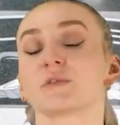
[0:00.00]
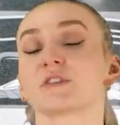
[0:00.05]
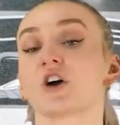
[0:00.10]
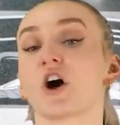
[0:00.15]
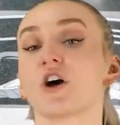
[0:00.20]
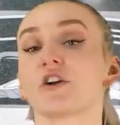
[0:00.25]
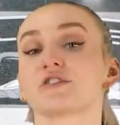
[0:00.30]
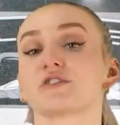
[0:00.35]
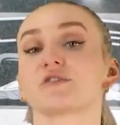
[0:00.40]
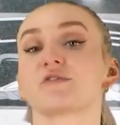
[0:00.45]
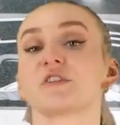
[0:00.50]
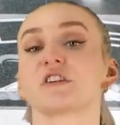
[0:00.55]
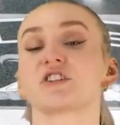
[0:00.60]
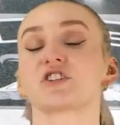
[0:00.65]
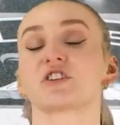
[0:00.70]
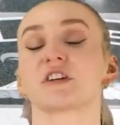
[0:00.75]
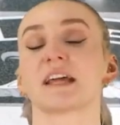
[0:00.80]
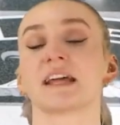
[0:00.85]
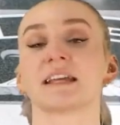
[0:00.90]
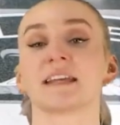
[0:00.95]
was also
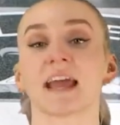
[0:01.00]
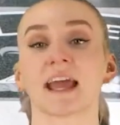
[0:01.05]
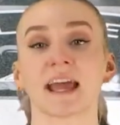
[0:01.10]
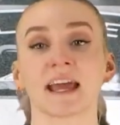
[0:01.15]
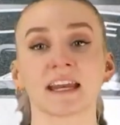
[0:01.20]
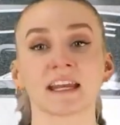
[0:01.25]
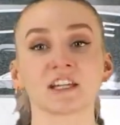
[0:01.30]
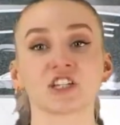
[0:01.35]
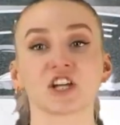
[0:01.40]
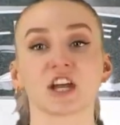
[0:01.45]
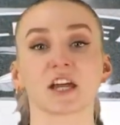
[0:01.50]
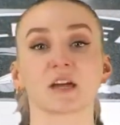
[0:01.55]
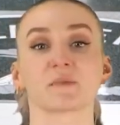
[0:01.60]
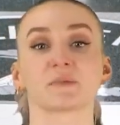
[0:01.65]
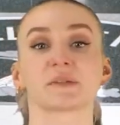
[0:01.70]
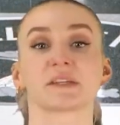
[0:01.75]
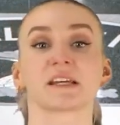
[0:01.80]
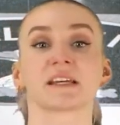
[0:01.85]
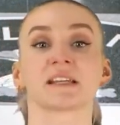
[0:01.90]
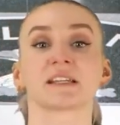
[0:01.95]
featured in Annie
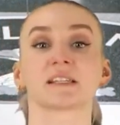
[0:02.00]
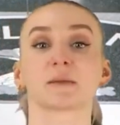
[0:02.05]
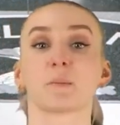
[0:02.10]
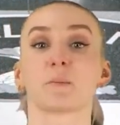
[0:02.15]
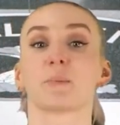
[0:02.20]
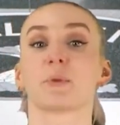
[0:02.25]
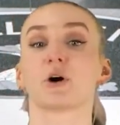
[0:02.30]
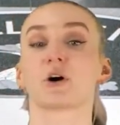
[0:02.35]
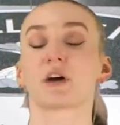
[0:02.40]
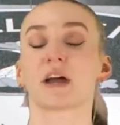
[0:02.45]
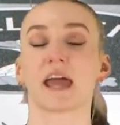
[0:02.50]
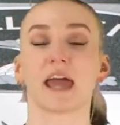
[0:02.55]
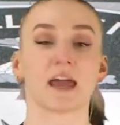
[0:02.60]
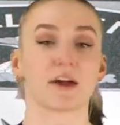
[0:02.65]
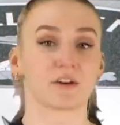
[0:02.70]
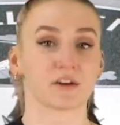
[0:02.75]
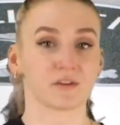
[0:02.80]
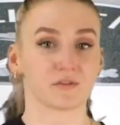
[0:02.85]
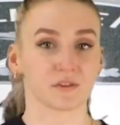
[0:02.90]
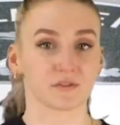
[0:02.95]
Jacobsen's book
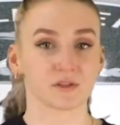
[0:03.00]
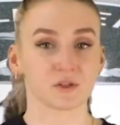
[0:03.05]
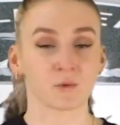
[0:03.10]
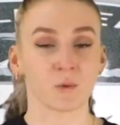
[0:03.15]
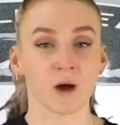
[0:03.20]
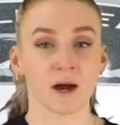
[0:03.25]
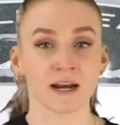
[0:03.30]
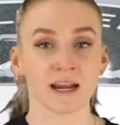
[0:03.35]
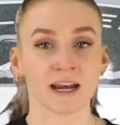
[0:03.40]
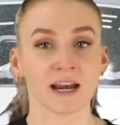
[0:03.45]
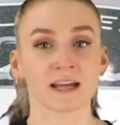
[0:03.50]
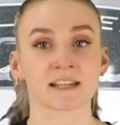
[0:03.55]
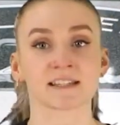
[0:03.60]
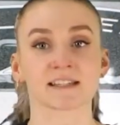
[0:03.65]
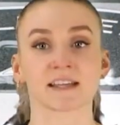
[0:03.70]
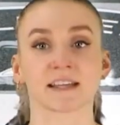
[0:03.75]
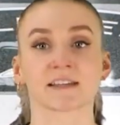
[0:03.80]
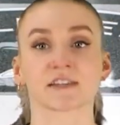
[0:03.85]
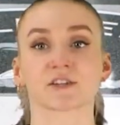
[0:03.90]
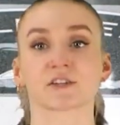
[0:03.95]
Area 51, an
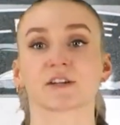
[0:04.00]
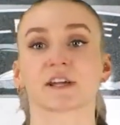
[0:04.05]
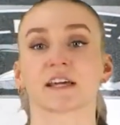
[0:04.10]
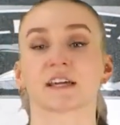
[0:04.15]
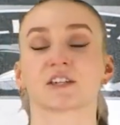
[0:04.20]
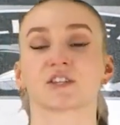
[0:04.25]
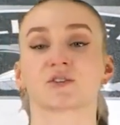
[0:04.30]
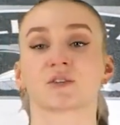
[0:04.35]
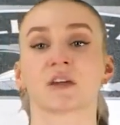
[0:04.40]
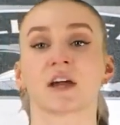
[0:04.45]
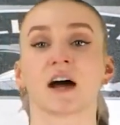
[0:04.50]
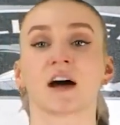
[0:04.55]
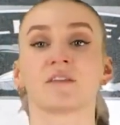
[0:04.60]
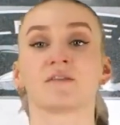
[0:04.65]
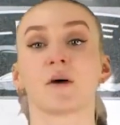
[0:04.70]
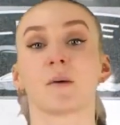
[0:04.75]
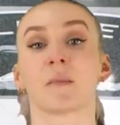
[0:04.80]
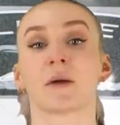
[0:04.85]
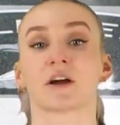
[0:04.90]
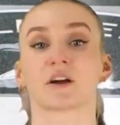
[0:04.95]
uncensored history
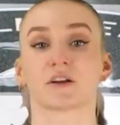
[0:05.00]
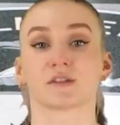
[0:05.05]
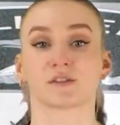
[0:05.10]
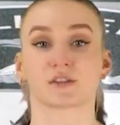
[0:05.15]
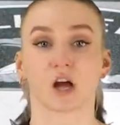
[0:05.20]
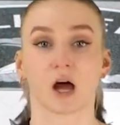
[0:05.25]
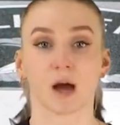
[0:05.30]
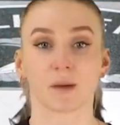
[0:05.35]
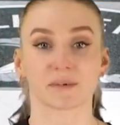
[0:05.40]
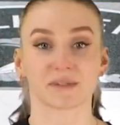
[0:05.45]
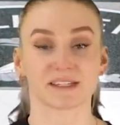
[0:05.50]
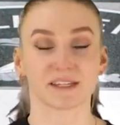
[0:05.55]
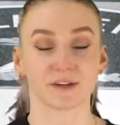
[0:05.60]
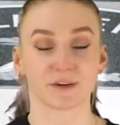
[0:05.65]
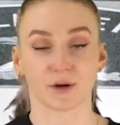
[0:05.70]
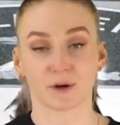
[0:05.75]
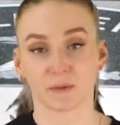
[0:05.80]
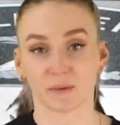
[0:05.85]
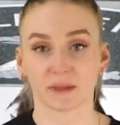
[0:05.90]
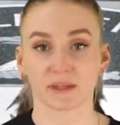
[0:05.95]
of America's top
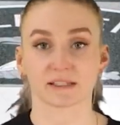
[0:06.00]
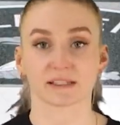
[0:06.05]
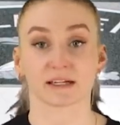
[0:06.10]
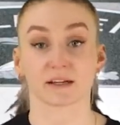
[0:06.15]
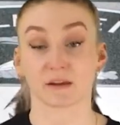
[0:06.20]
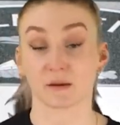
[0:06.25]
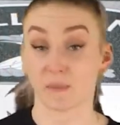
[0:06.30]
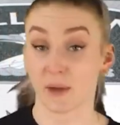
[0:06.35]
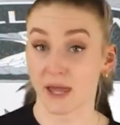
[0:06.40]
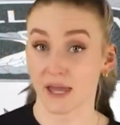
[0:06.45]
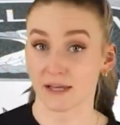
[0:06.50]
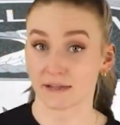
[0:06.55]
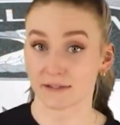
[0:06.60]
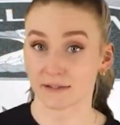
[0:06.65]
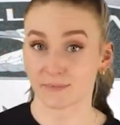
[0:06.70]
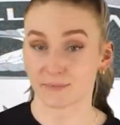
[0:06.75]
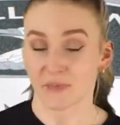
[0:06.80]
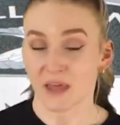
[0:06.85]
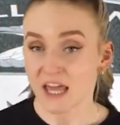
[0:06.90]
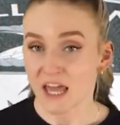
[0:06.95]
secret military
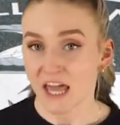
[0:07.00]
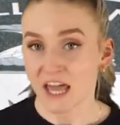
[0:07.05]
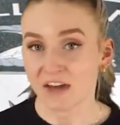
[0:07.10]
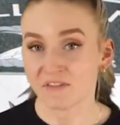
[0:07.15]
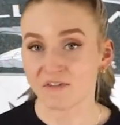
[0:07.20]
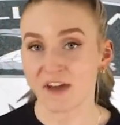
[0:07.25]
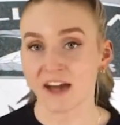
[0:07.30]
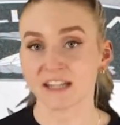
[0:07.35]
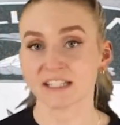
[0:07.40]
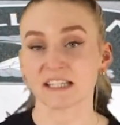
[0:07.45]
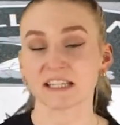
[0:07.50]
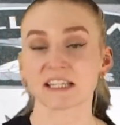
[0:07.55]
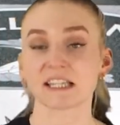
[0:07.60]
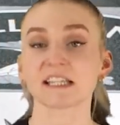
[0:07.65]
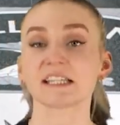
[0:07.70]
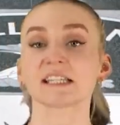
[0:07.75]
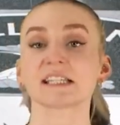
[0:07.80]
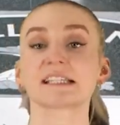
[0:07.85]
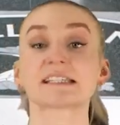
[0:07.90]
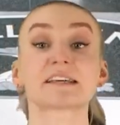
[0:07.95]
base. In fact,
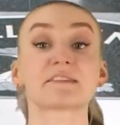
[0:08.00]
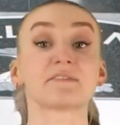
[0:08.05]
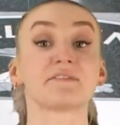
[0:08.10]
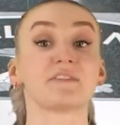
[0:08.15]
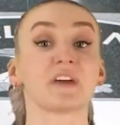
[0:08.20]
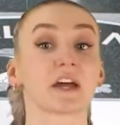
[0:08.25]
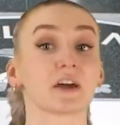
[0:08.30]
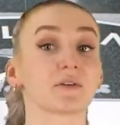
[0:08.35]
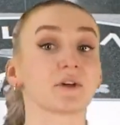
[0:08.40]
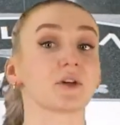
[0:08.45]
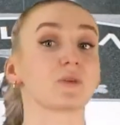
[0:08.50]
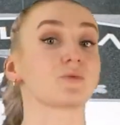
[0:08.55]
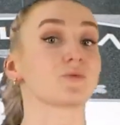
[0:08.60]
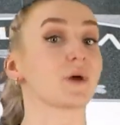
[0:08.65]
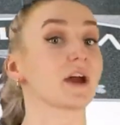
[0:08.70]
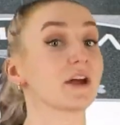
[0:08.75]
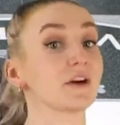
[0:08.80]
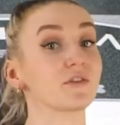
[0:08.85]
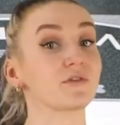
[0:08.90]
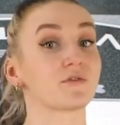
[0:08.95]
this is a very
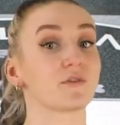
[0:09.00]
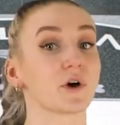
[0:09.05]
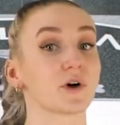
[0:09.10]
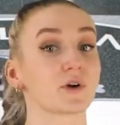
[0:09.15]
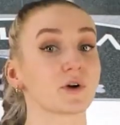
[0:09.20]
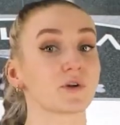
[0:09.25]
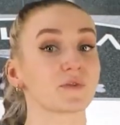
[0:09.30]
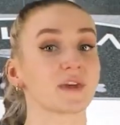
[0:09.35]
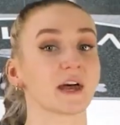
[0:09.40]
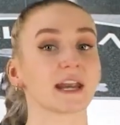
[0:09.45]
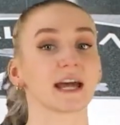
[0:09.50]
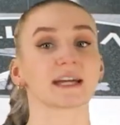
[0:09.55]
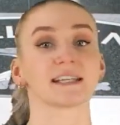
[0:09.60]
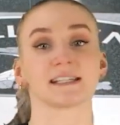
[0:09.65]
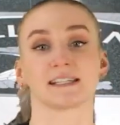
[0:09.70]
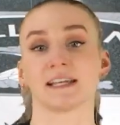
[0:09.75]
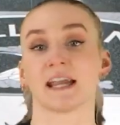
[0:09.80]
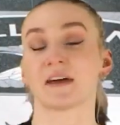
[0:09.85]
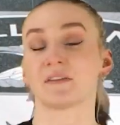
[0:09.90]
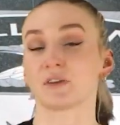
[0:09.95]
rare photo that
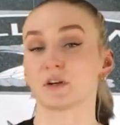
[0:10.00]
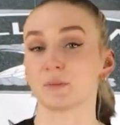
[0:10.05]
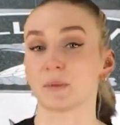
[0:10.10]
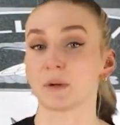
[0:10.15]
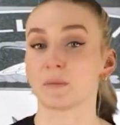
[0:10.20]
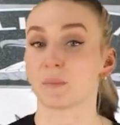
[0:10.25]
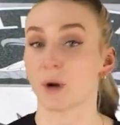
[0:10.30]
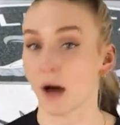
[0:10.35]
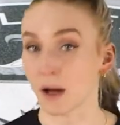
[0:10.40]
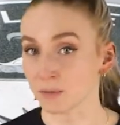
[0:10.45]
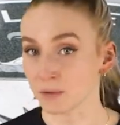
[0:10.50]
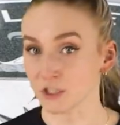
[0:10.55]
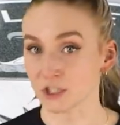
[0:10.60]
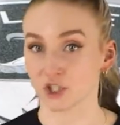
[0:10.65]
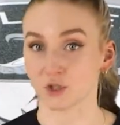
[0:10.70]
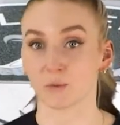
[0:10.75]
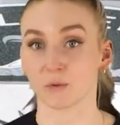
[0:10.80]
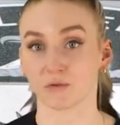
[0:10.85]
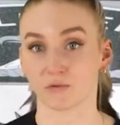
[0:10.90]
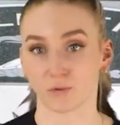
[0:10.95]
has never been
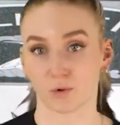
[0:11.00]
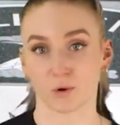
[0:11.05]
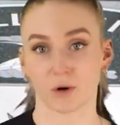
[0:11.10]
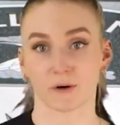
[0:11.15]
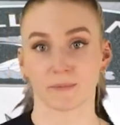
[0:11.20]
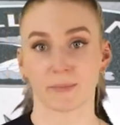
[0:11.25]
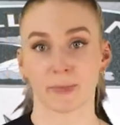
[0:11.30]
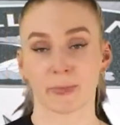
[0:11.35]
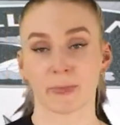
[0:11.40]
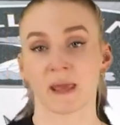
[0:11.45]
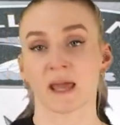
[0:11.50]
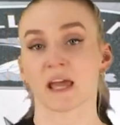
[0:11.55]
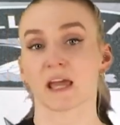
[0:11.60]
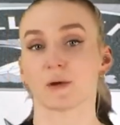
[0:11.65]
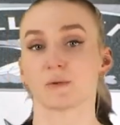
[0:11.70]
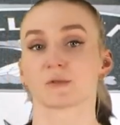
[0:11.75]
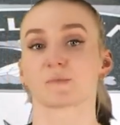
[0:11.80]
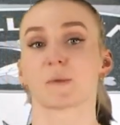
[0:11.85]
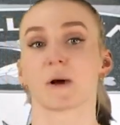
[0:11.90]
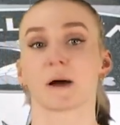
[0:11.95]
published before.
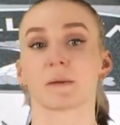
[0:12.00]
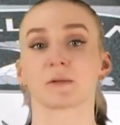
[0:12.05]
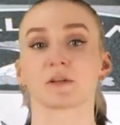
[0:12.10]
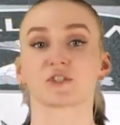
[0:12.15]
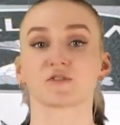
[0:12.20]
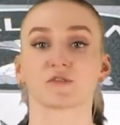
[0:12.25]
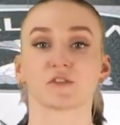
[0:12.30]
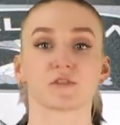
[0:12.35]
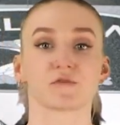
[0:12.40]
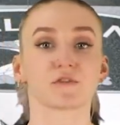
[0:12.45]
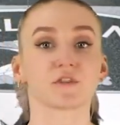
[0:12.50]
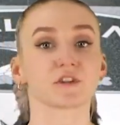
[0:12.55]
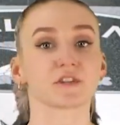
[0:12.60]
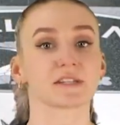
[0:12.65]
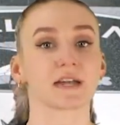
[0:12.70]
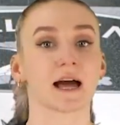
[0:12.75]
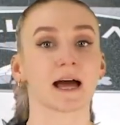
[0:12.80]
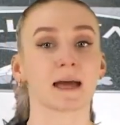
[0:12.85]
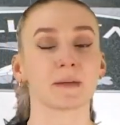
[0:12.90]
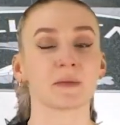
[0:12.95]
It was published for the
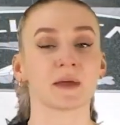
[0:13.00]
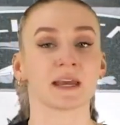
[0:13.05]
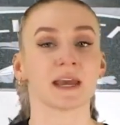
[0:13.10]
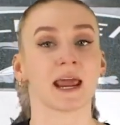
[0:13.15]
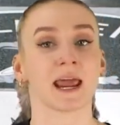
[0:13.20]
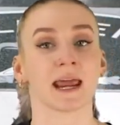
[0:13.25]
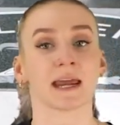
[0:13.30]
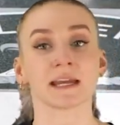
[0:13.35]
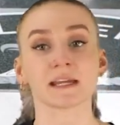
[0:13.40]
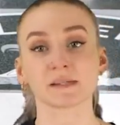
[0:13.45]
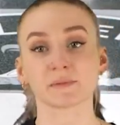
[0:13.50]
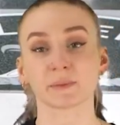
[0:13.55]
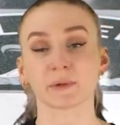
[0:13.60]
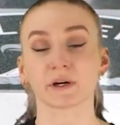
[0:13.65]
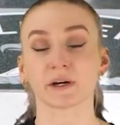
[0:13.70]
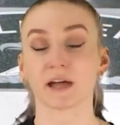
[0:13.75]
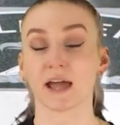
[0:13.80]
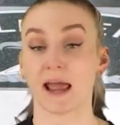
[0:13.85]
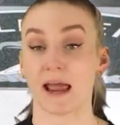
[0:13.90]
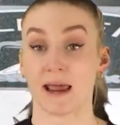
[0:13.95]
first time in Annie's
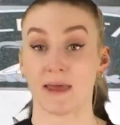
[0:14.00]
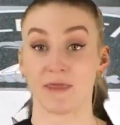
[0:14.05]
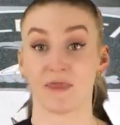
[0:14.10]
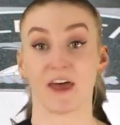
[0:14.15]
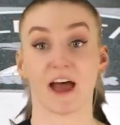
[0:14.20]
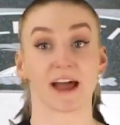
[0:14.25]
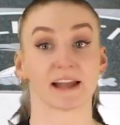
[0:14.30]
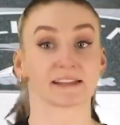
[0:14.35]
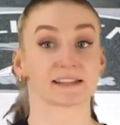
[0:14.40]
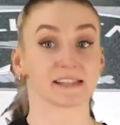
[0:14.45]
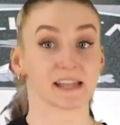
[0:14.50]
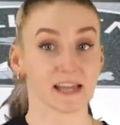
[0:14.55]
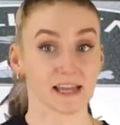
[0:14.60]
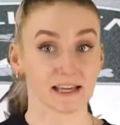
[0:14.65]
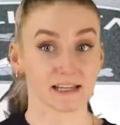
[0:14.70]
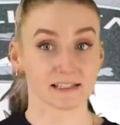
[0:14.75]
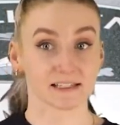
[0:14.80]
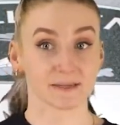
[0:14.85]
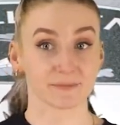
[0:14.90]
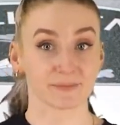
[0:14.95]
book, and that's
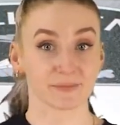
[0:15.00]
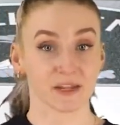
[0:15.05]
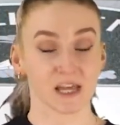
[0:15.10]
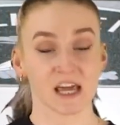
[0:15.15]
it.